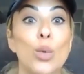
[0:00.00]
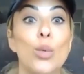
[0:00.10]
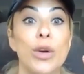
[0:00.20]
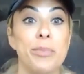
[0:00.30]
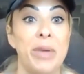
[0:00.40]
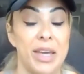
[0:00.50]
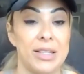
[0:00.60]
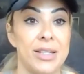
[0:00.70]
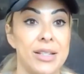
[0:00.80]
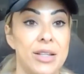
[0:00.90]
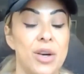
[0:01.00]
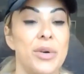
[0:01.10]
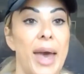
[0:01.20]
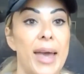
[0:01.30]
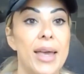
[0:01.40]
repeat.
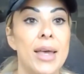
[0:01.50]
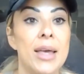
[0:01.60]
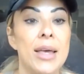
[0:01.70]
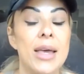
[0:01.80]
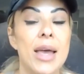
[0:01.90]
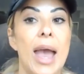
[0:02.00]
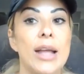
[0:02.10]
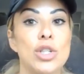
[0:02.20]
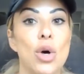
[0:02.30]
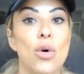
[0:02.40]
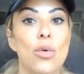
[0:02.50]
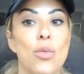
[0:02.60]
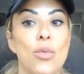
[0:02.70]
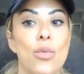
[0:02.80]
Okay. And so